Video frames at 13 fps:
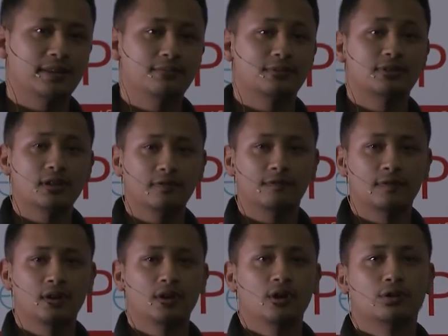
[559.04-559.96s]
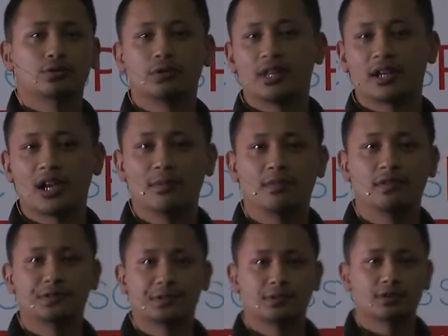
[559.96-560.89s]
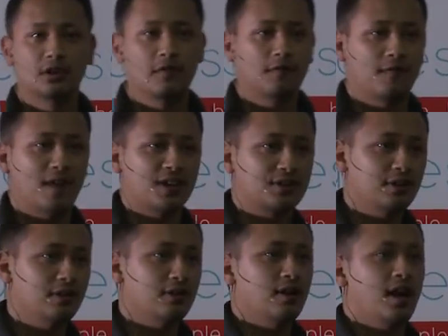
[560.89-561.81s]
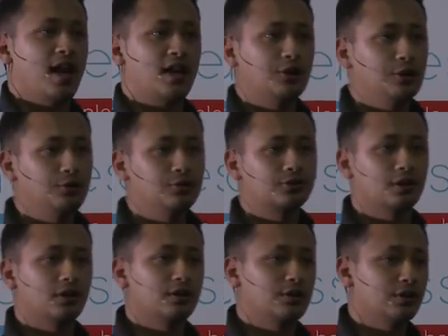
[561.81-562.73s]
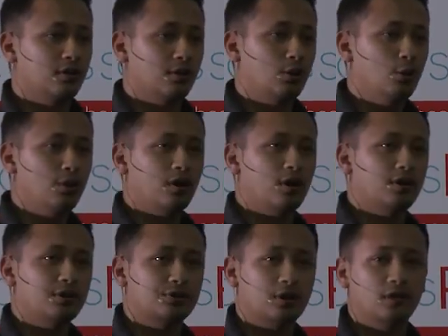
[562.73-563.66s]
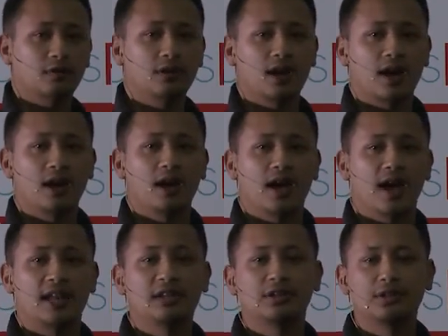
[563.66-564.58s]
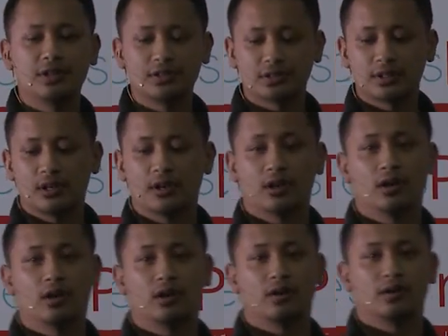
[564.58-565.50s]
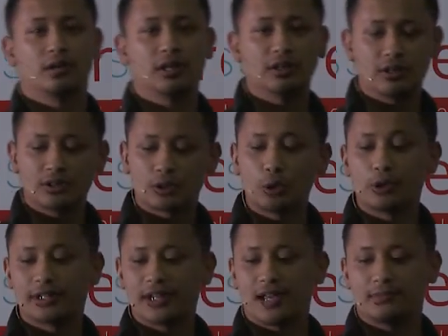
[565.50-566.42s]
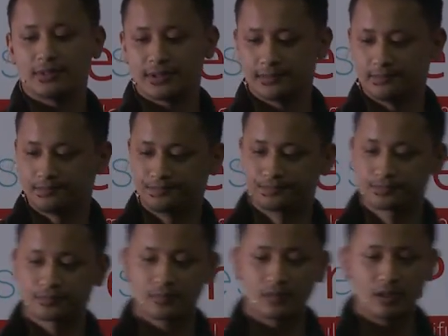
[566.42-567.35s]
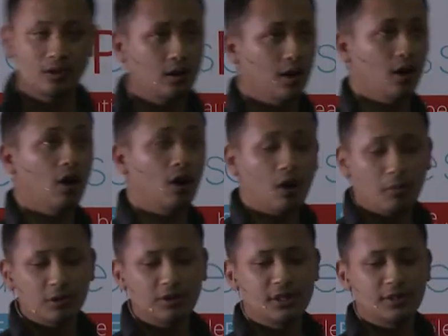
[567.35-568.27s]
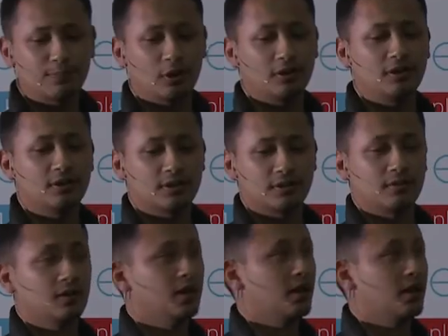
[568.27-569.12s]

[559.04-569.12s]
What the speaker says: themselves so they can be served faster and reduce the load on your server and increase load times. Among these plugins,